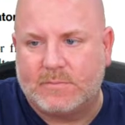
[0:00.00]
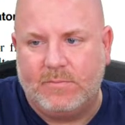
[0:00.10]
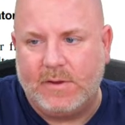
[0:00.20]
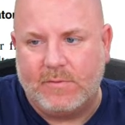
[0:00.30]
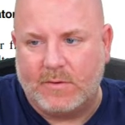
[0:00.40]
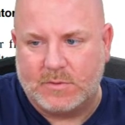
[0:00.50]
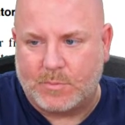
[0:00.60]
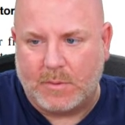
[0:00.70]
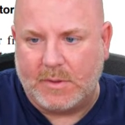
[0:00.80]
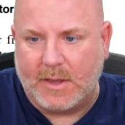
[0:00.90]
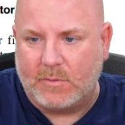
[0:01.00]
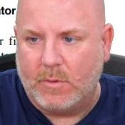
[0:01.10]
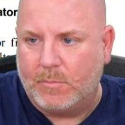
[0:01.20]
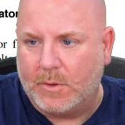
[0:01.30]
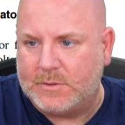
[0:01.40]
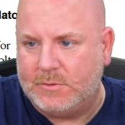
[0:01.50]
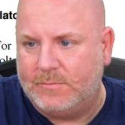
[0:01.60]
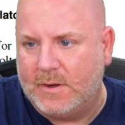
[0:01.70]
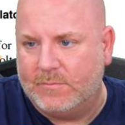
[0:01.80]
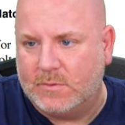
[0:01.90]
VREF is probably like
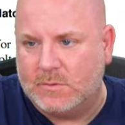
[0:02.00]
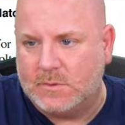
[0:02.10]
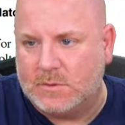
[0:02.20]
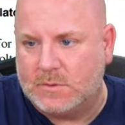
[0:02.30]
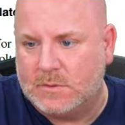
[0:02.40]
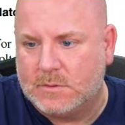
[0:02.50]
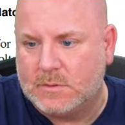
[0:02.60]
1.25 volts.